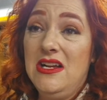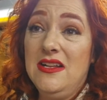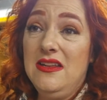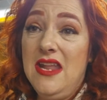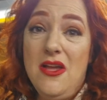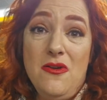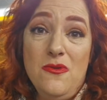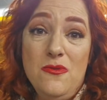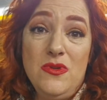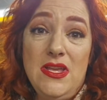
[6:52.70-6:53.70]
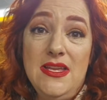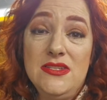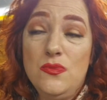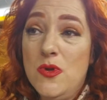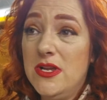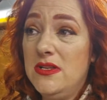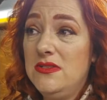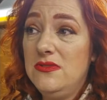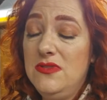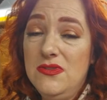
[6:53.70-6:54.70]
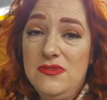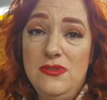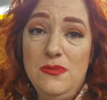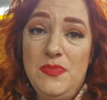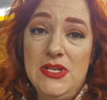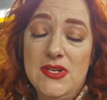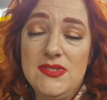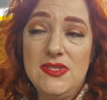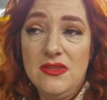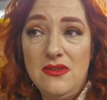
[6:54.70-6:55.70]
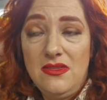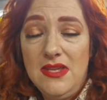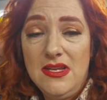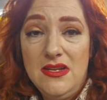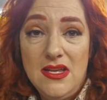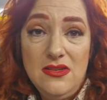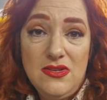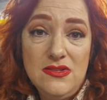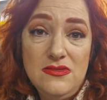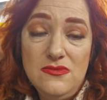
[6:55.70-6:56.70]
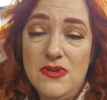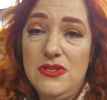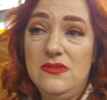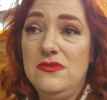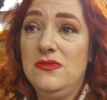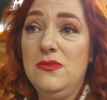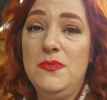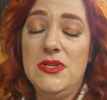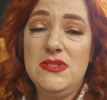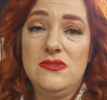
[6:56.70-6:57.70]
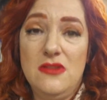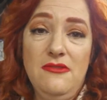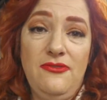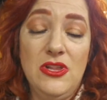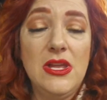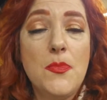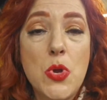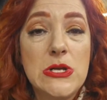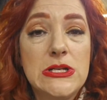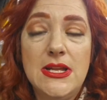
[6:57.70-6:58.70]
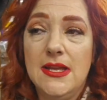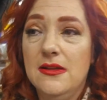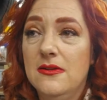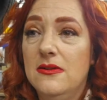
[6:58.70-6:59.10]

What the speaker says: now he's wanting to do YouTube, because the other thing that you can do on YouTube is affiliate marketing.